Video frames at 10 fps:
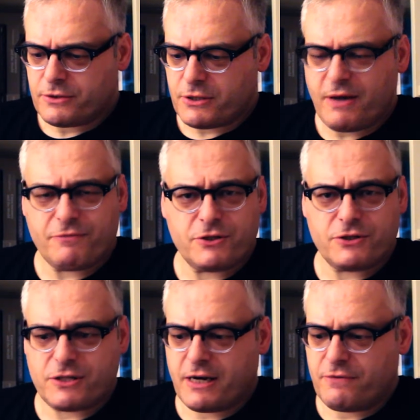So Evans
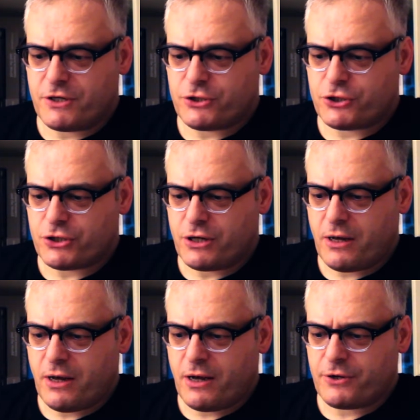and Stanovich
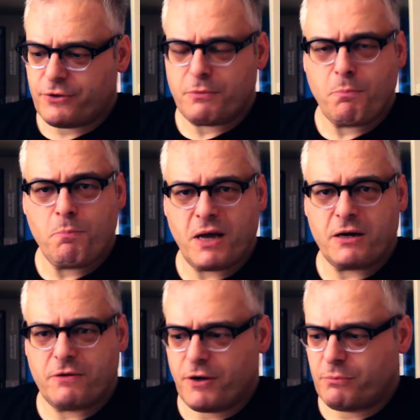argue that
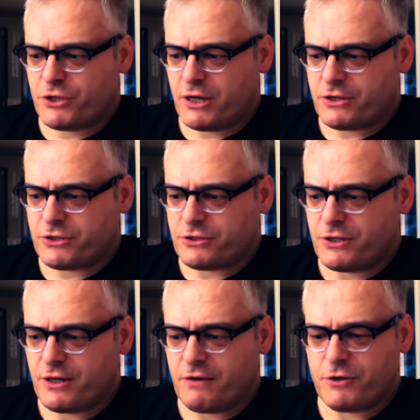many of the
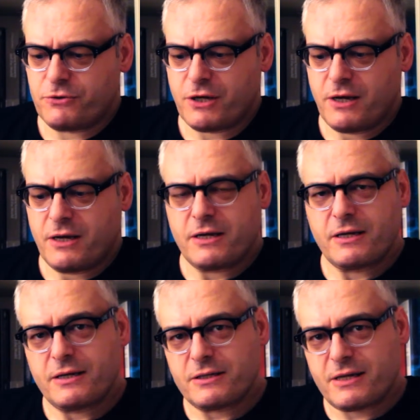objections to their views
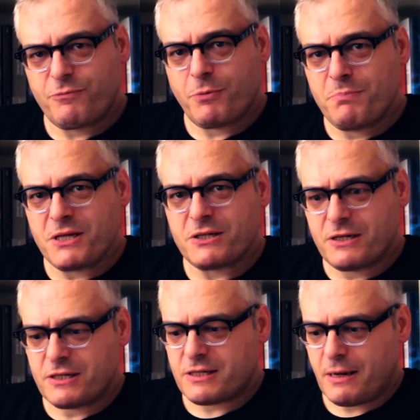stem from
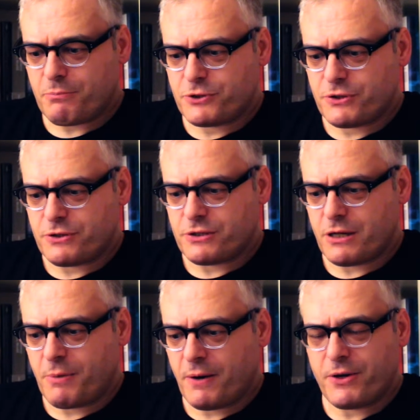misconceptions
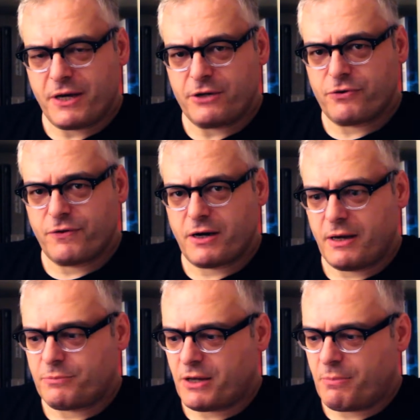about the nature of the
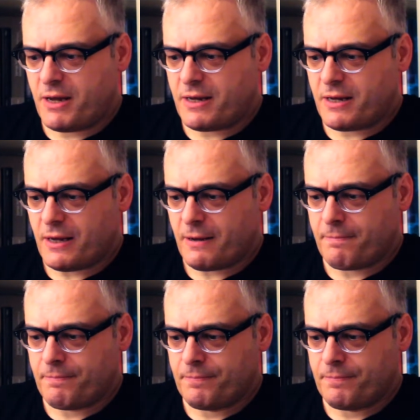claims they're making.